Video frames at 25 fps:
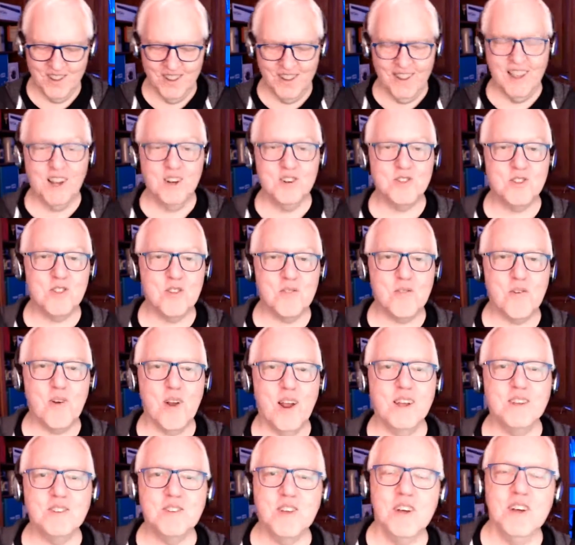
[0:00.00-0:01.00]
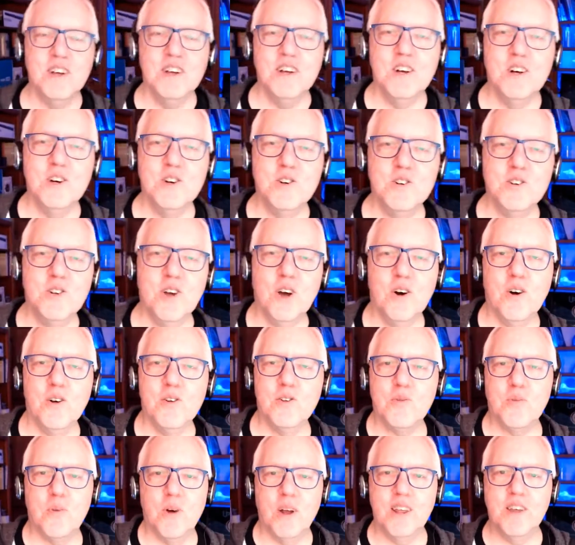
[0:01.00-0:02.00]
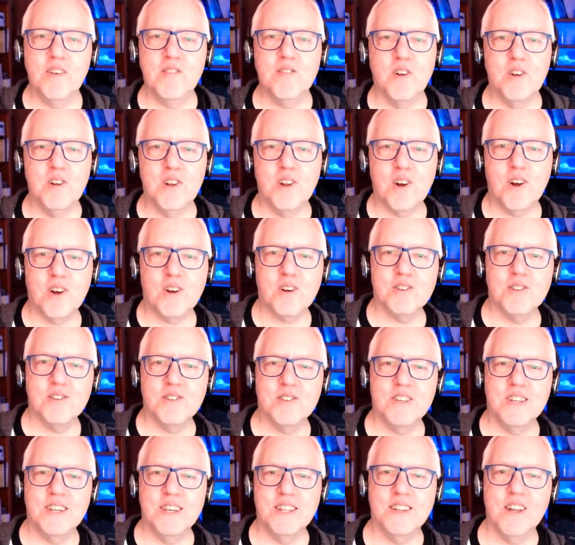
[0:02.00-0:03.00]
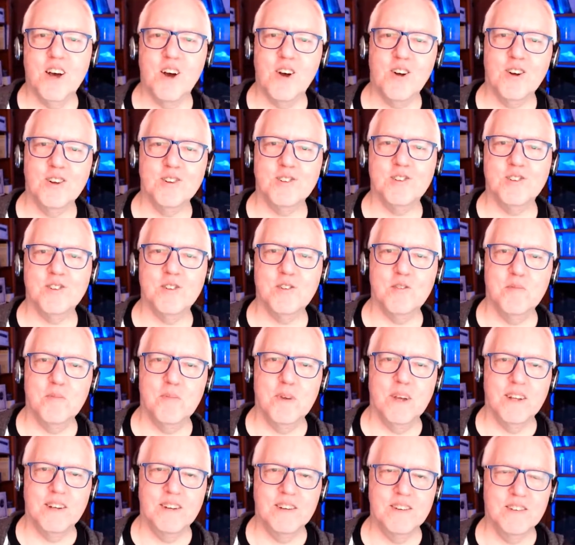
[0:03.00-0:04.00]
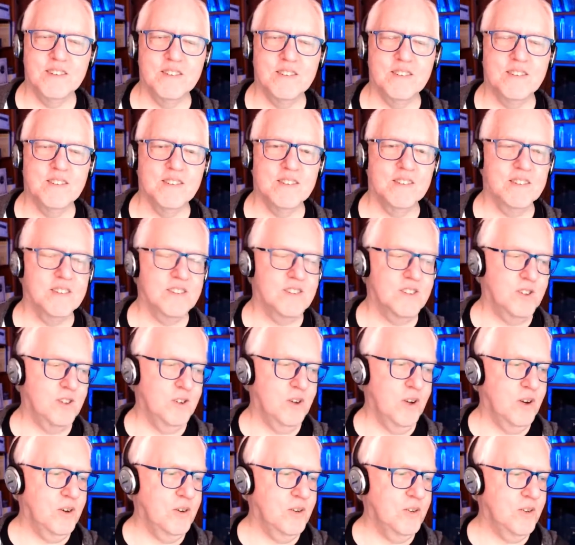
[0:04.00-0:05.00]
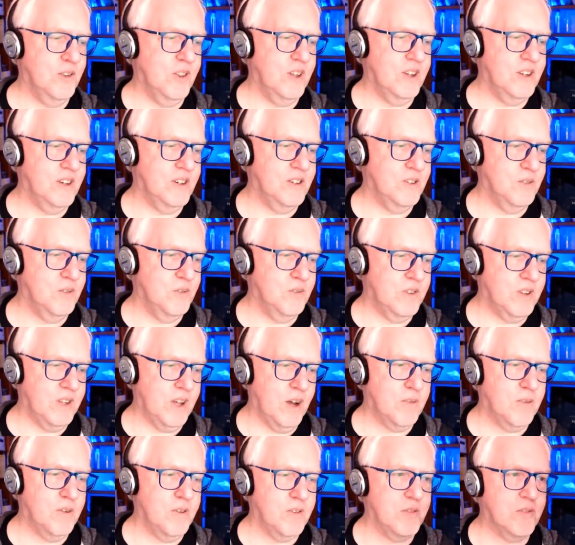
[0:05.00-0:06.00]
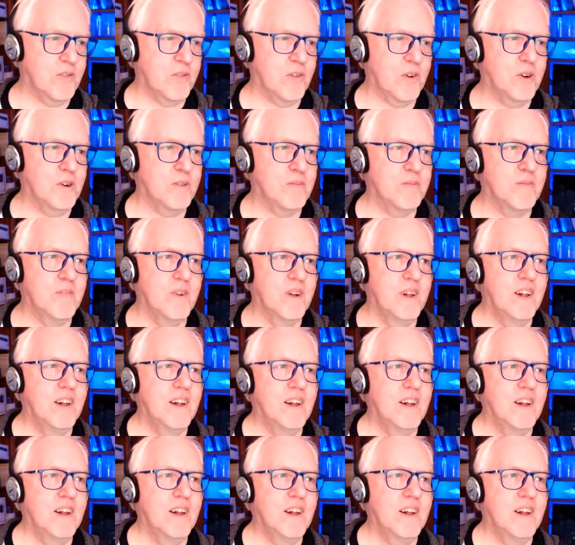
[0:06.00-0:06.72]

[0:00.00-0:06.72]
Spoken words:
Here's the phrase. Who knows what evil lurks in the hearts of men? Do you know who that was from?